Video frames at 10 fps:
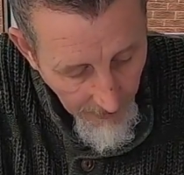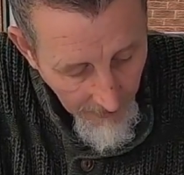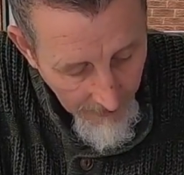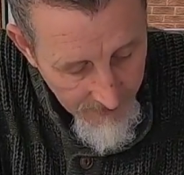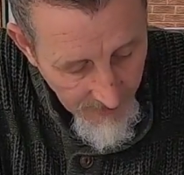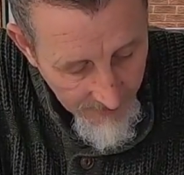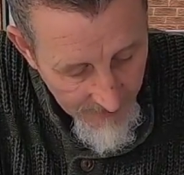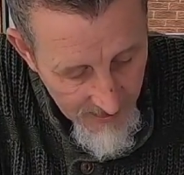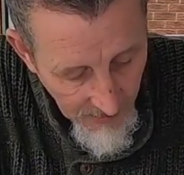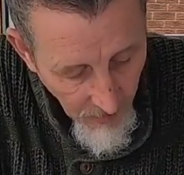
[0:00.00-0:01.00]
and it
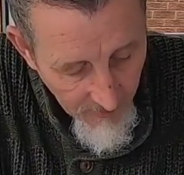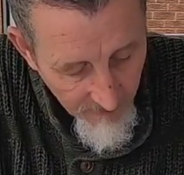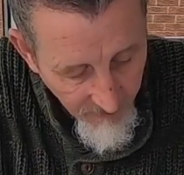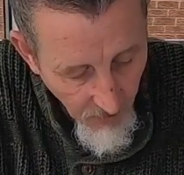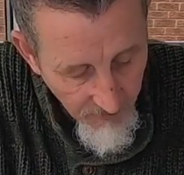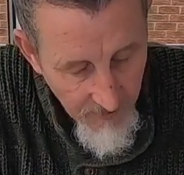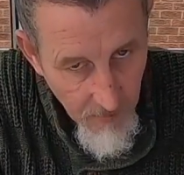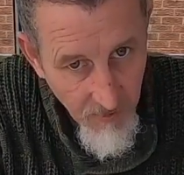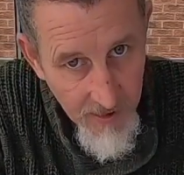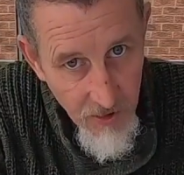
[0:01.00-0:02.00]
gets a little bit fluffy,
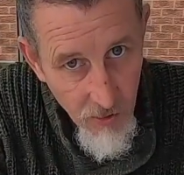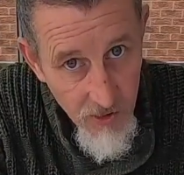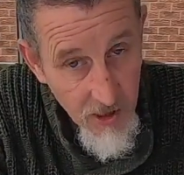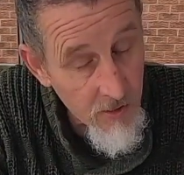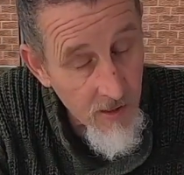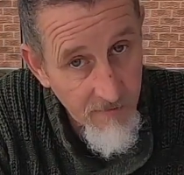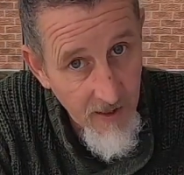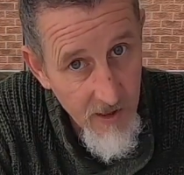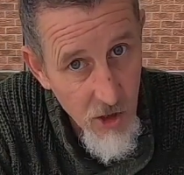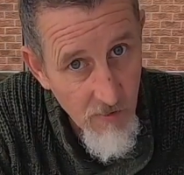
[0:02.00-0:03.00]
the braid does. It doesn't
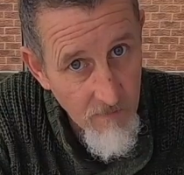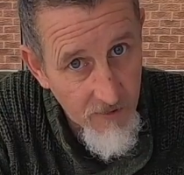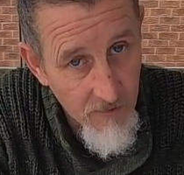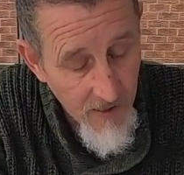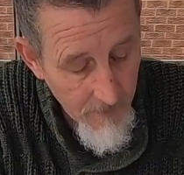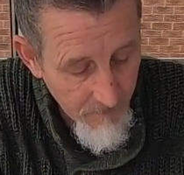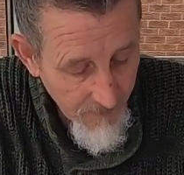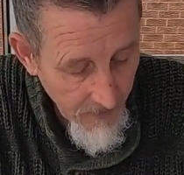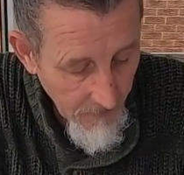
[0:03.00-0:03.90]
affect the strength of it,